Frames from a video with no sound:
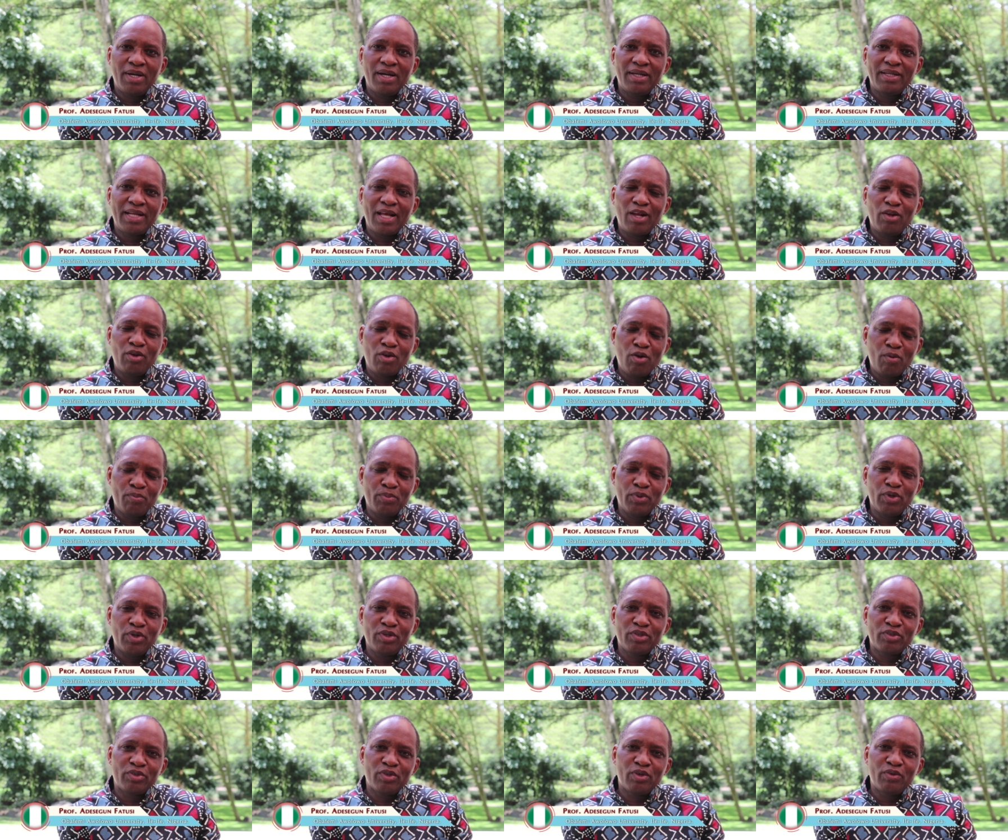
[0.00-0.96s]
an
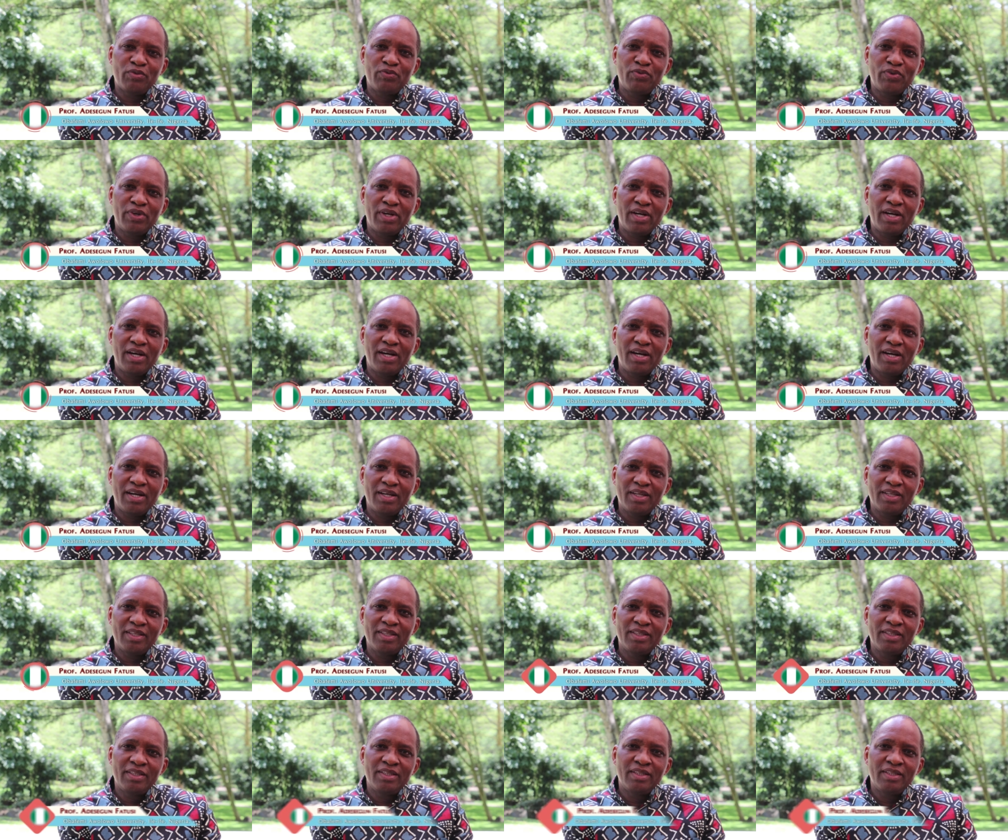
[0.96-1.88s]
alumnus of uh,